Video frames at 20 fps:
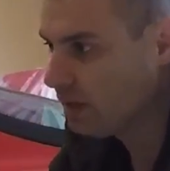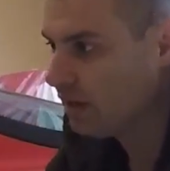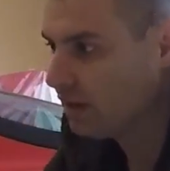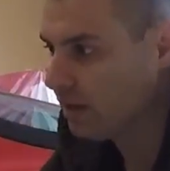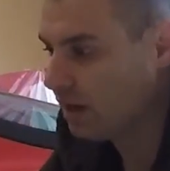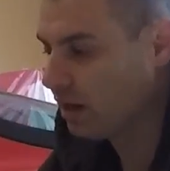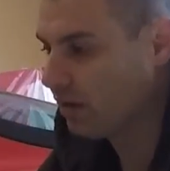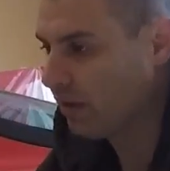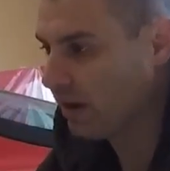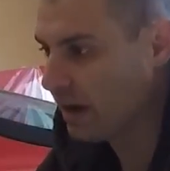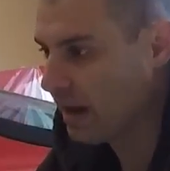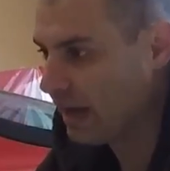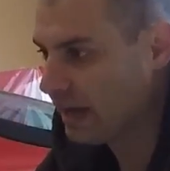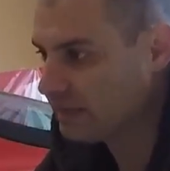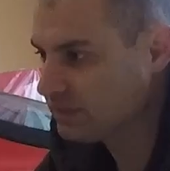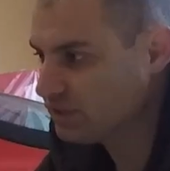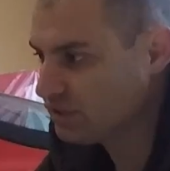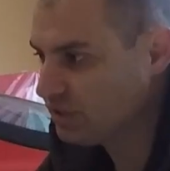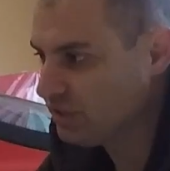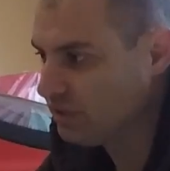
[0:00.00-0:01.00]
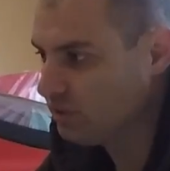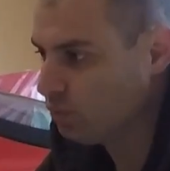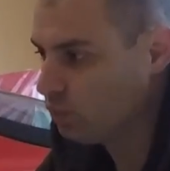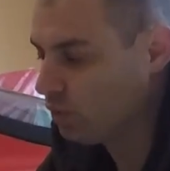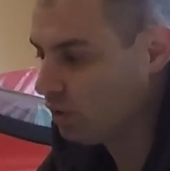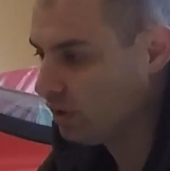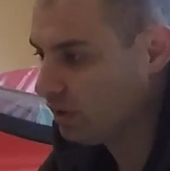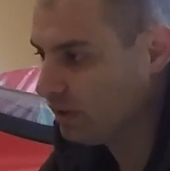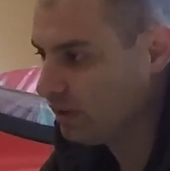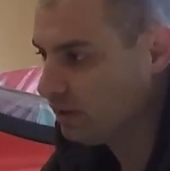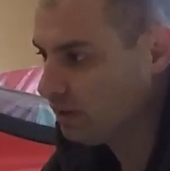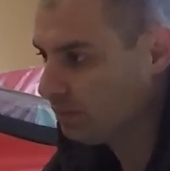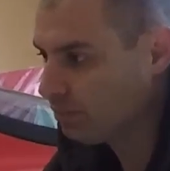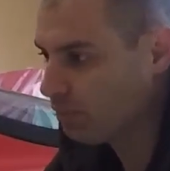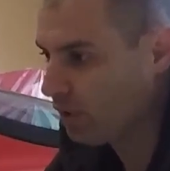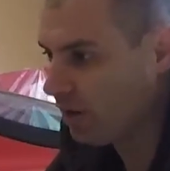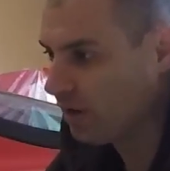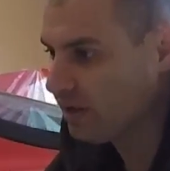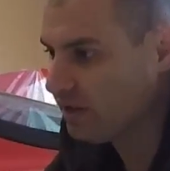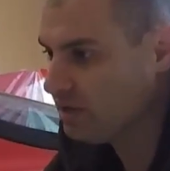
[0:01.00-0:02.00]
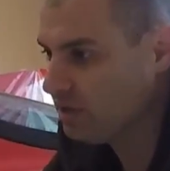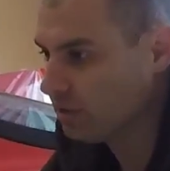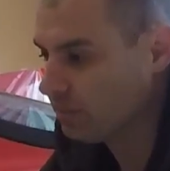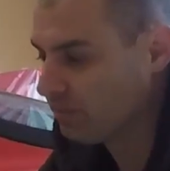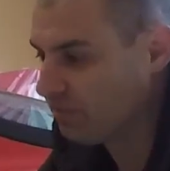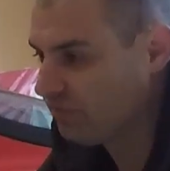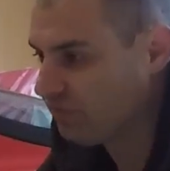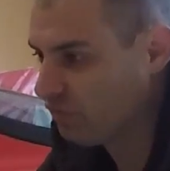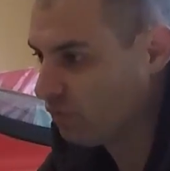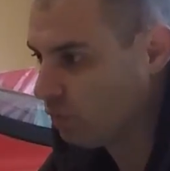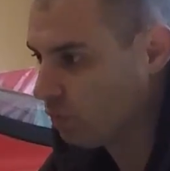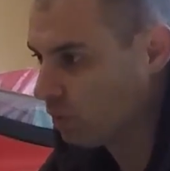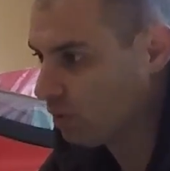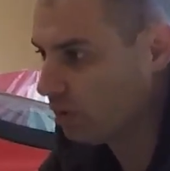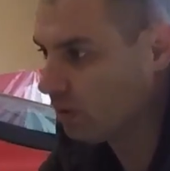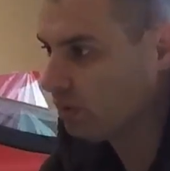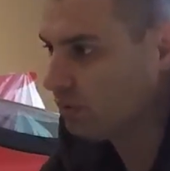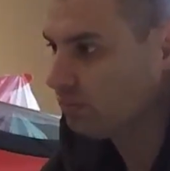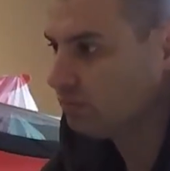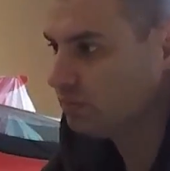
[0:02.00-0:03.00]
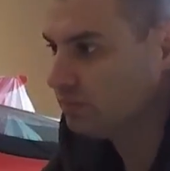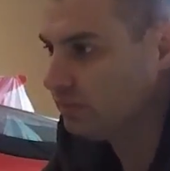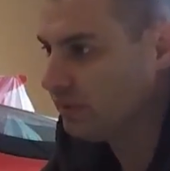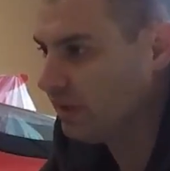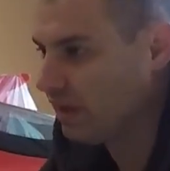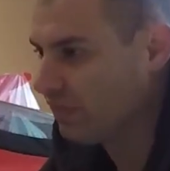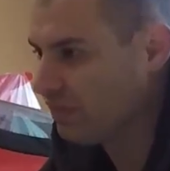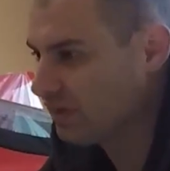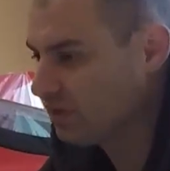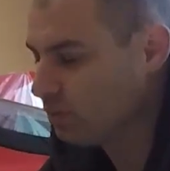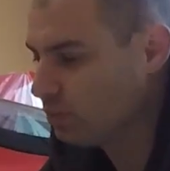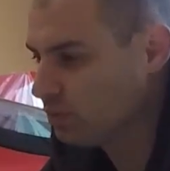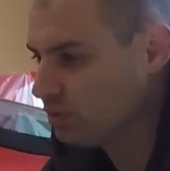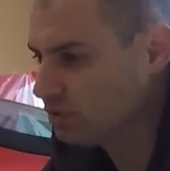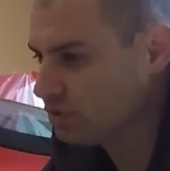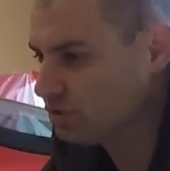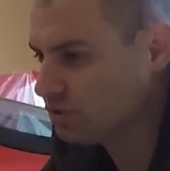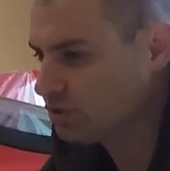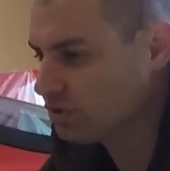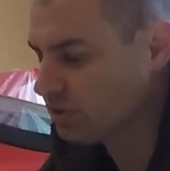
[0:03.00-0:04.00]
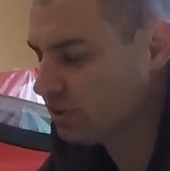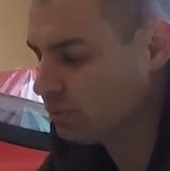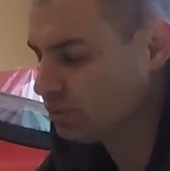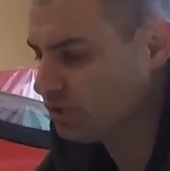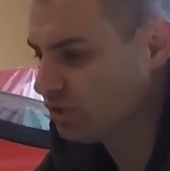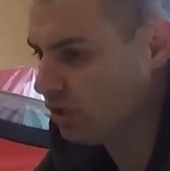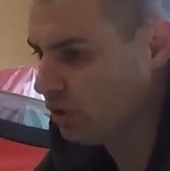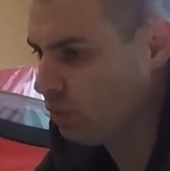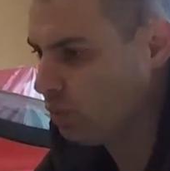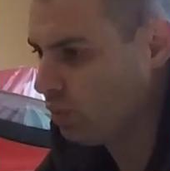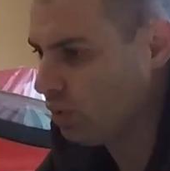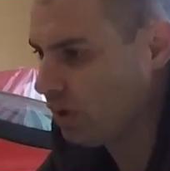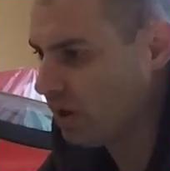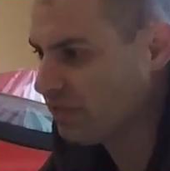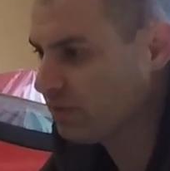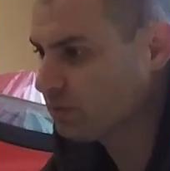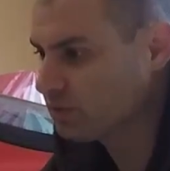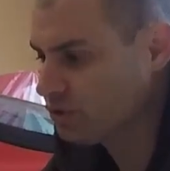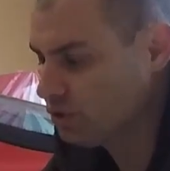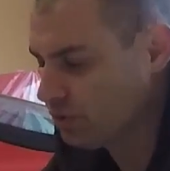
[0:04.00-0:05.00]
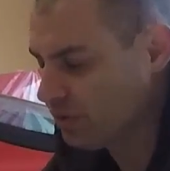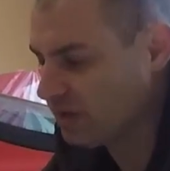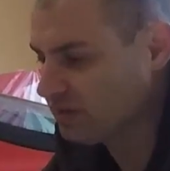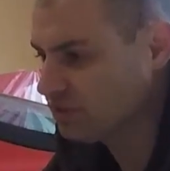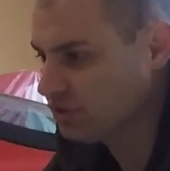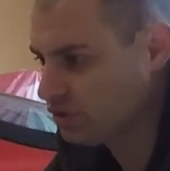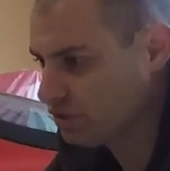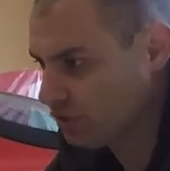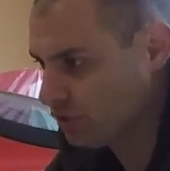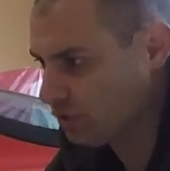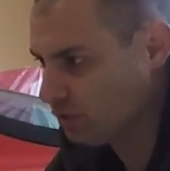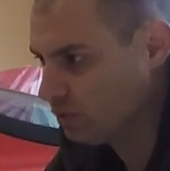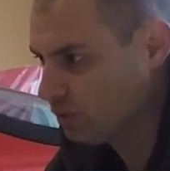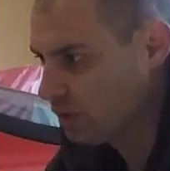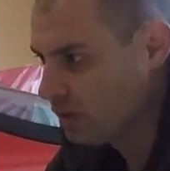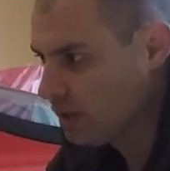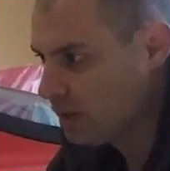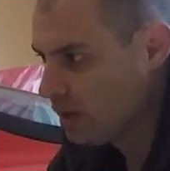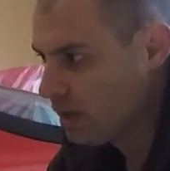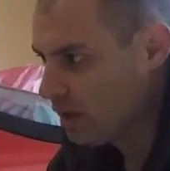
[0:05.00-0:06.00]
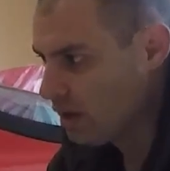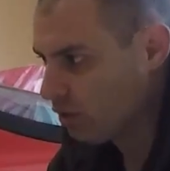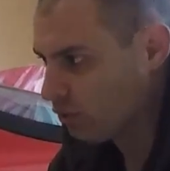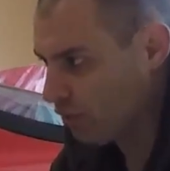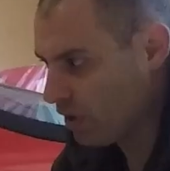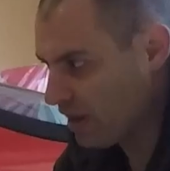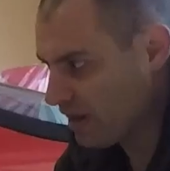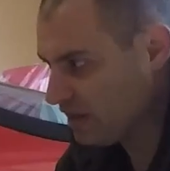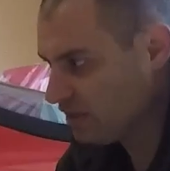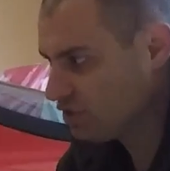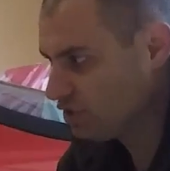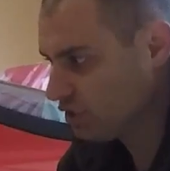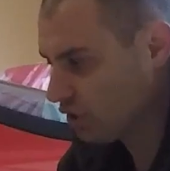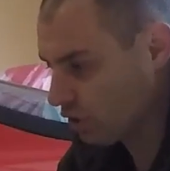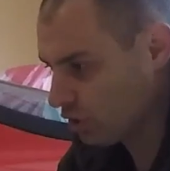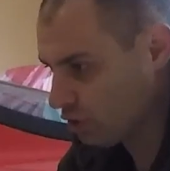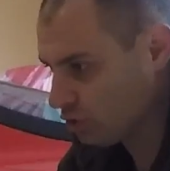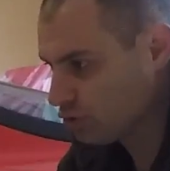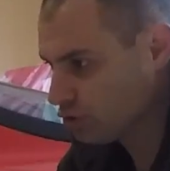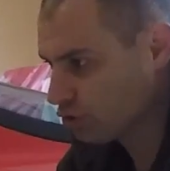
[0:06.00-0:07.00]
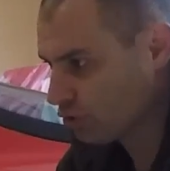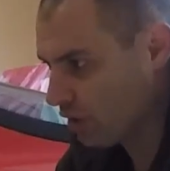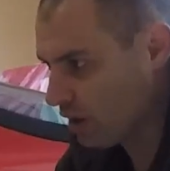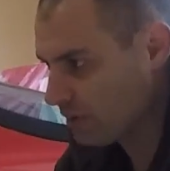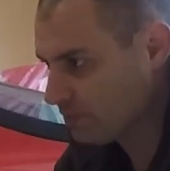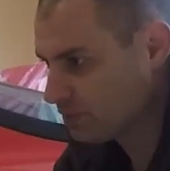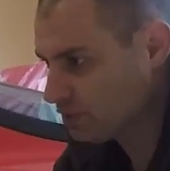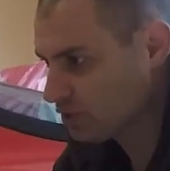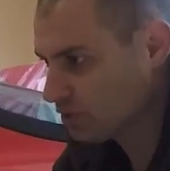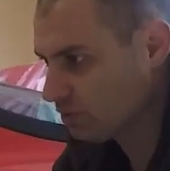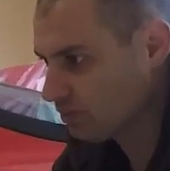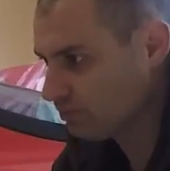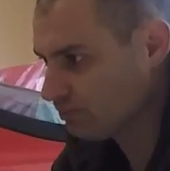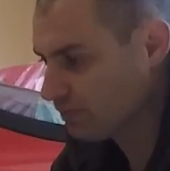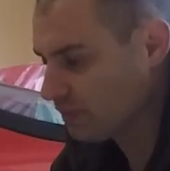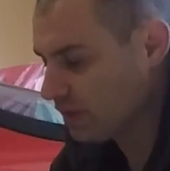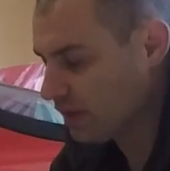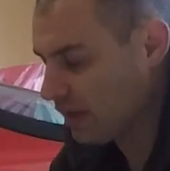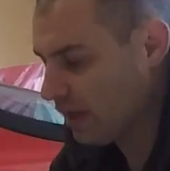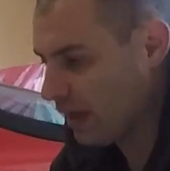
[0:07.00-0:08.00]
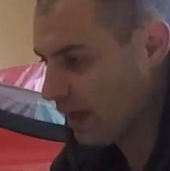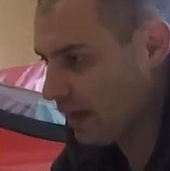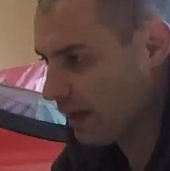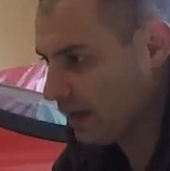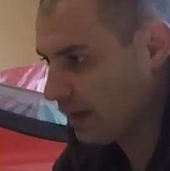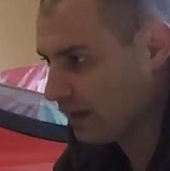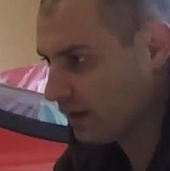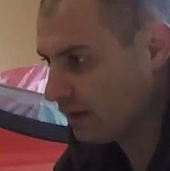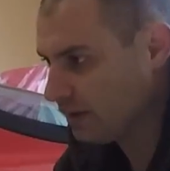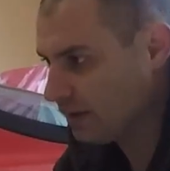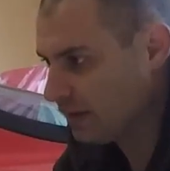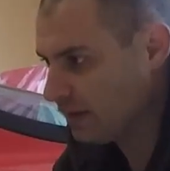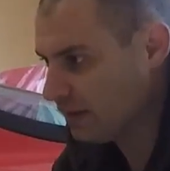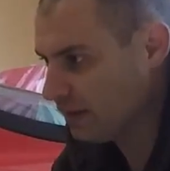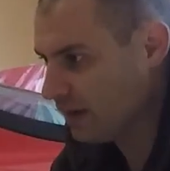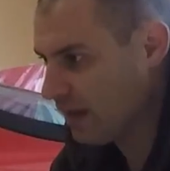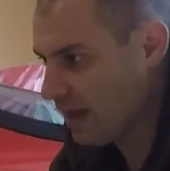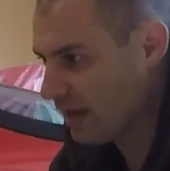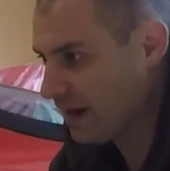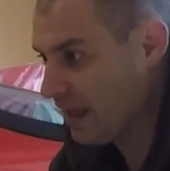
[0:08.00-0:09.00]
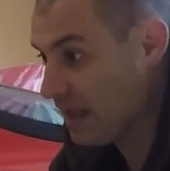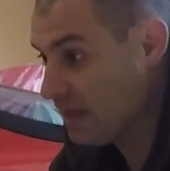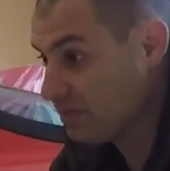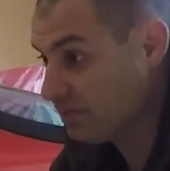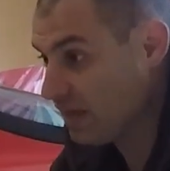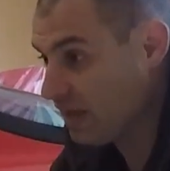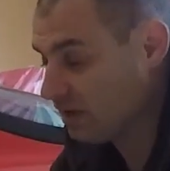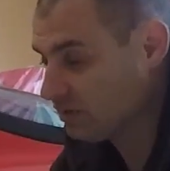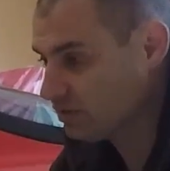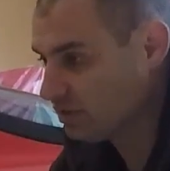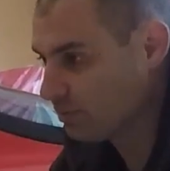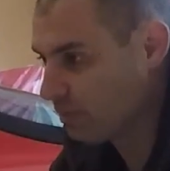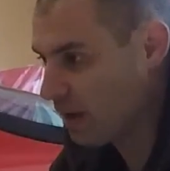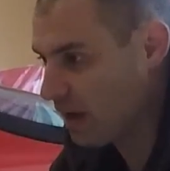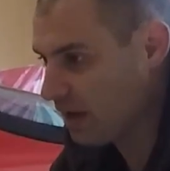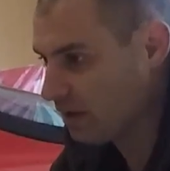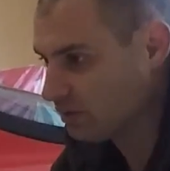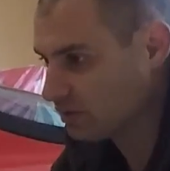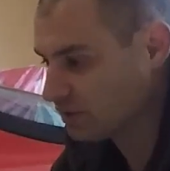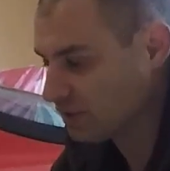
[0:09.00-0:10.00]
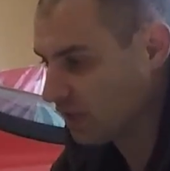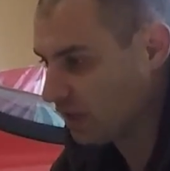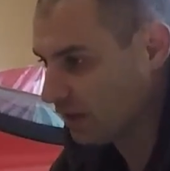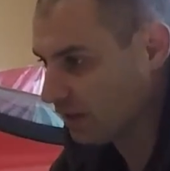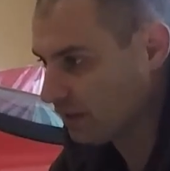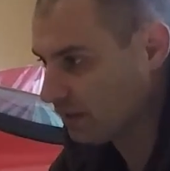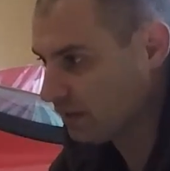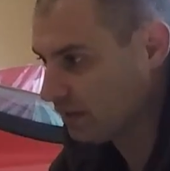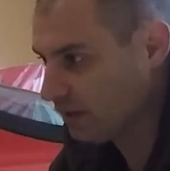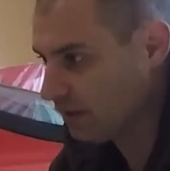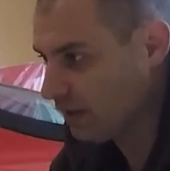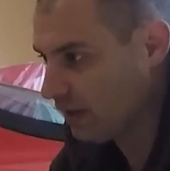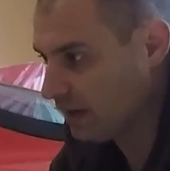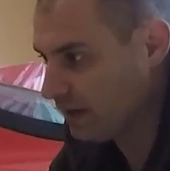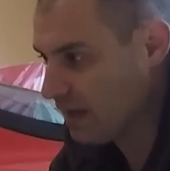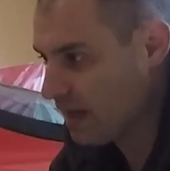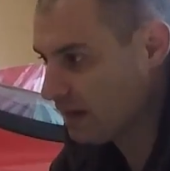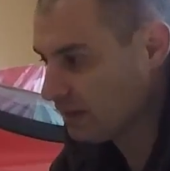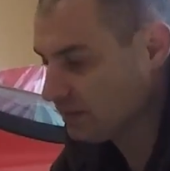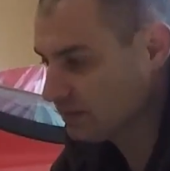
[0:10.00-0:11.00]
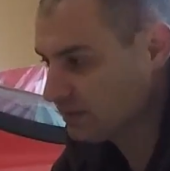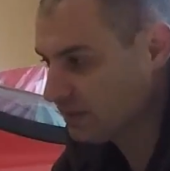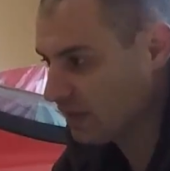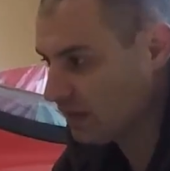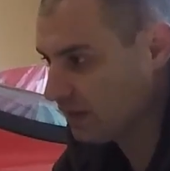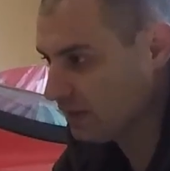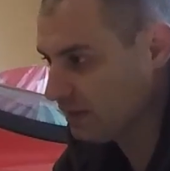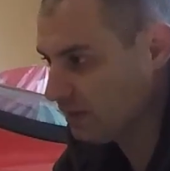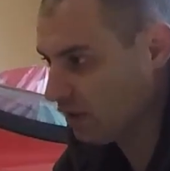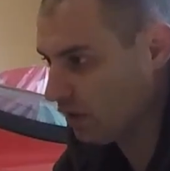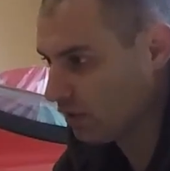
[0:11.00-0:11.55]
all right, I had seen one probably a year before. I think it was an I think it was 2002, red ACR, no stripes, and it had 8,000 miles on it. And he had it listed on